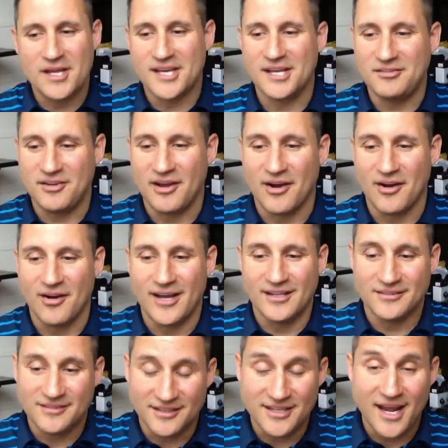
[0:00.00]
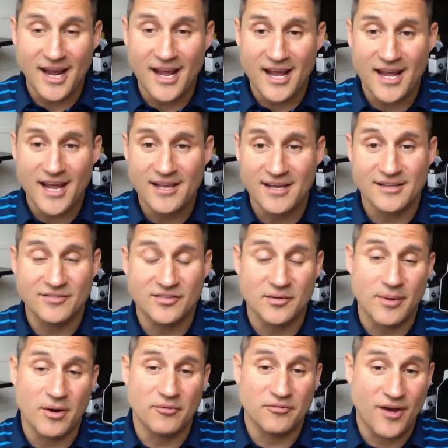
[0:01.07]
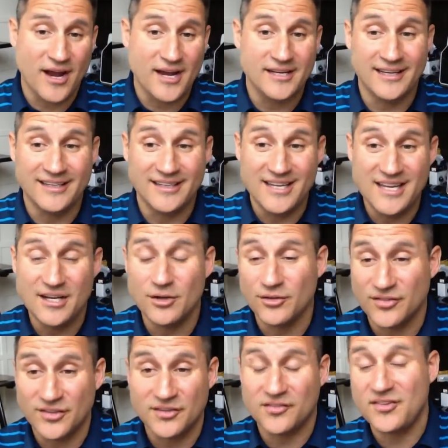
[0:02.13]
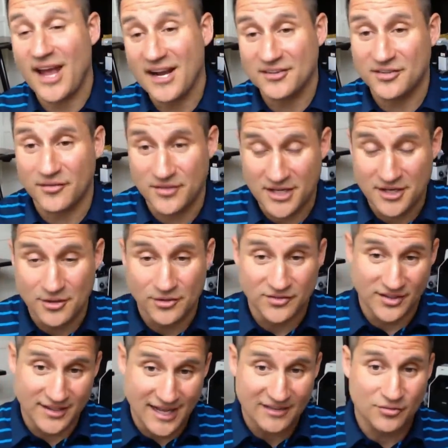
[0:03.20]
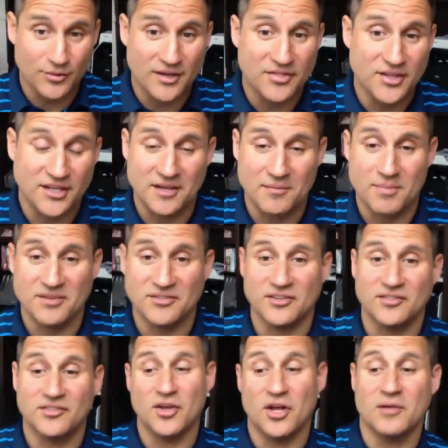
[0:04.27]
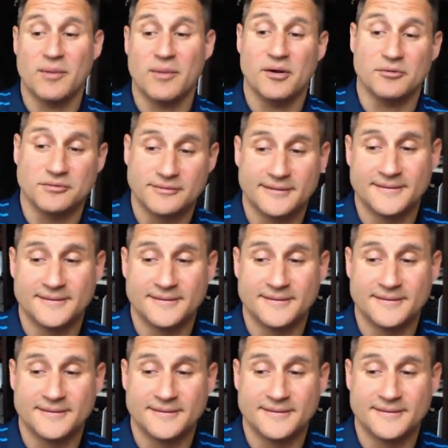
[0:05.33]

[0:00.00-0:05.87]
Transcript: get there. And today it's about finding needles and stacks of needles. And that's what a thinking business is all about.